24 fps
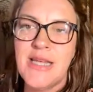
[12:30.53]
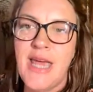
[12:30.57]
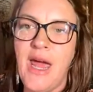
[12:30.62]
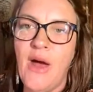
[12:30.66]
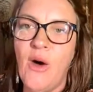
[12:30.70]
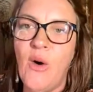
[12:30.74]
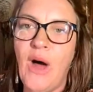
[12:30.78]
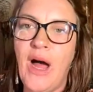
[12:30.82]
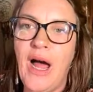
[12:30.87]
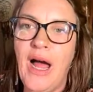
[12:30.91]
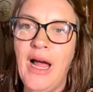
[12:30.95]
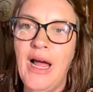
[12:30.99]

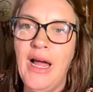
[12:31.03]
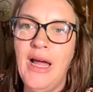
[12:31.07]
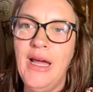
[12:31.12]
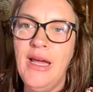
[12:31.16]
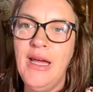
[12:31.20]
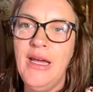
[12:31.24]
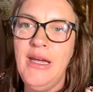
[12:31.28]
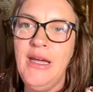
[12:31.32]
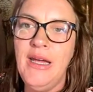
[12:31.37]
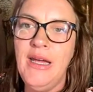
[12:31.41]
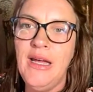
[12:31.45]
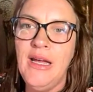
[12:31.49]
Gail
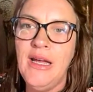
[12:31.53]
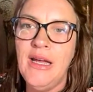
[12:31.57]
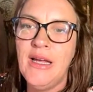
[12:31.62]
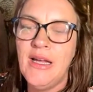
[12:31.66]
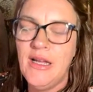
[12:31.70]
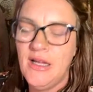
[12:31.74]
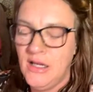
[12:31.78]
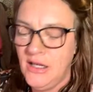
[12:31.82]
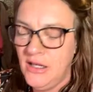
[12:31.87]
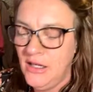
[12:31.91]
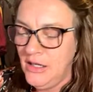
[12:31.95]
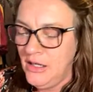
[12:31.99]
A.
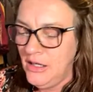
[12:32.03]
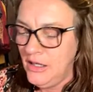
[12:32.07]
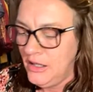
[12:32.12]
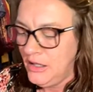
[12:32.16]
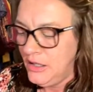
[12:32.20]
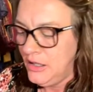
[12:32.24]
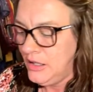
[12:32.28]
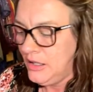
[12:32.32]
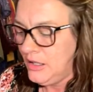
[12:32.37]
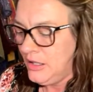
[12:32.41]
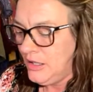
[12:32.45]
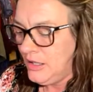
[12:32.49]

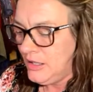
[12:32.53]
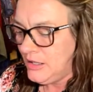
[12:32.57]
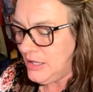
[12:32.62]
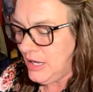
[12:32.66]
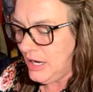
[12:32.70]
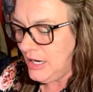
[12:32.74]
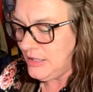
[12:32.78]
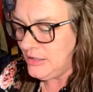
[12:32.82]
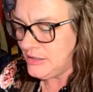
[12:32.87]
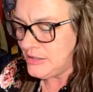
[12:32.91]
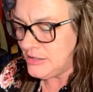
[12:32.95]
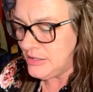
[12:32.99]

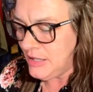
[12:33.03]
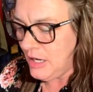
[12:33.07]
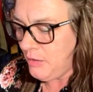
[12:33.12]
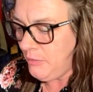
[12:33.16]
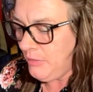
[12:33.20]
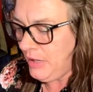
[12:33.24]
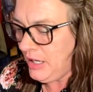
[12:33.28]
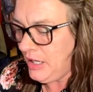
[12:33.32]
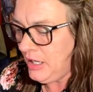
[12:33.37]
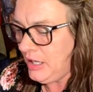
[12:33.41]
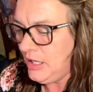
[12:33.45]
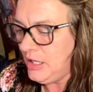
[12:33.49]
Thanks so
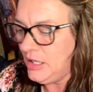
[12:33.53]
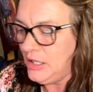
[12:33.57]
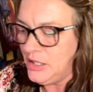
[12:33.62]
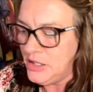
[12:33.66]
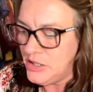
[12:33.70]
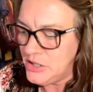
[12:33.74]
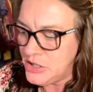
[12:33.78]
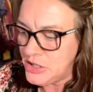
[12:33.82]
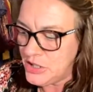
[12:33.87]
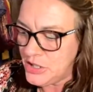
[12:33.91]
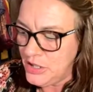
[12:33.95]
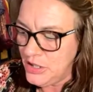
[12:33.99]

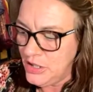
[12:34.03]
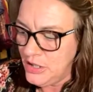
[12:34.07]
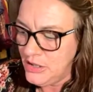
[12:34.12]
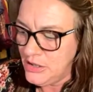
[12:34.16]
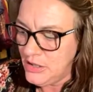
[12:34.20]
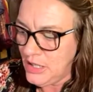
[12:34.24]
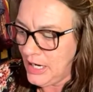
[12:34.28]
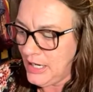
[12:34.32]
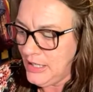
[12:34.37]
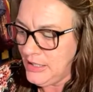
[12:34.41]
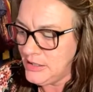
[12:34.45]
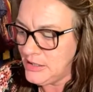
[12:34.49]
much.
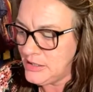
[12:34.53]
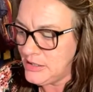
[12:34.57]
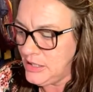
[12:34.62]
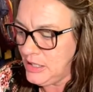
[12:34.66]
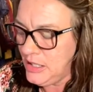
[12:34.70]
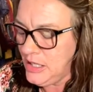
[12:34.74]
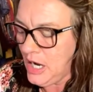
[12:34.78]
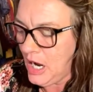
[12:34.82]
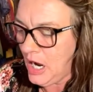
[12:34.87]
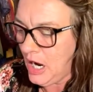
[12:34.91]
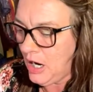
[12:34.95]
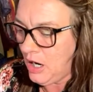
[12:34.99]
Thanks to
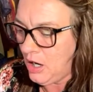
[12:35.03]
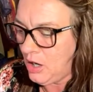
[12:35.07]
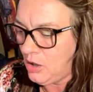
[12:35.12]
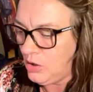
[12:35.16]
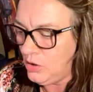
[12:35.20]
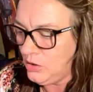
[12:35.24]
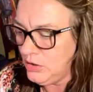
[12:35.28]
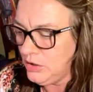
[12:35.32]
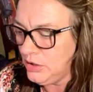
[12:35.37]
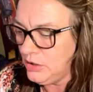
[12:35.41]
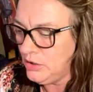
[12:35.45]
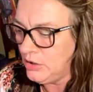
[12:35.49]
you
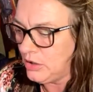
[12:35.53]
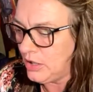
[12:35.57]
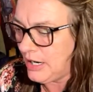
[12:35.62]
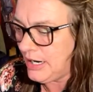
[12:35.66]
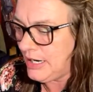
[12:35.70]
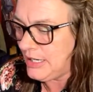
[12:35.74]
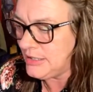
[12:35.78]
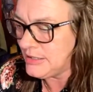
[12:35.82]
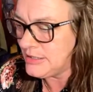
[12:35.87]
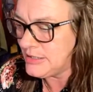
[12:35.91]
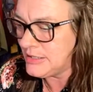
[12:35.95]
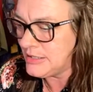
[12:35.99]
all.
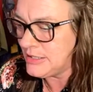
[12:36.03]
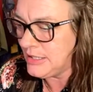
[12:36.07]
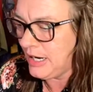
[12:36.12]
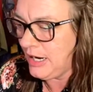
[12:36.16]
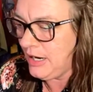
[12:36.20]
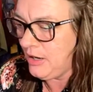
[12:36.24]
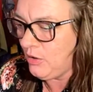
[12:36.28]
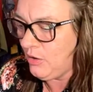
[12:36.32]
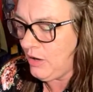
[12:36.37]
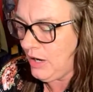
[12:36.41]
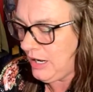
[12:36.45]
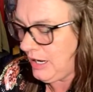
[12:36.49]
Congrats to
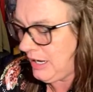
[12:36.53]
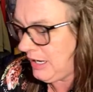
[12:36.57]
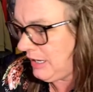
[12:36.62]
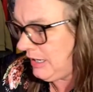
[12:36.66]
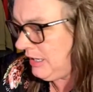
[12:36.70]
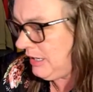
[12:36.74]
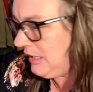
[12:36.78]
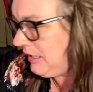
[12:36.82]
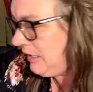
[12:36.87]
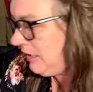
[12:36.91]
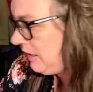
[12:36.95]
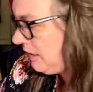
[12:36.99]
Gail
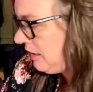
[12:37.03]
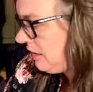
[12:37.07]
A.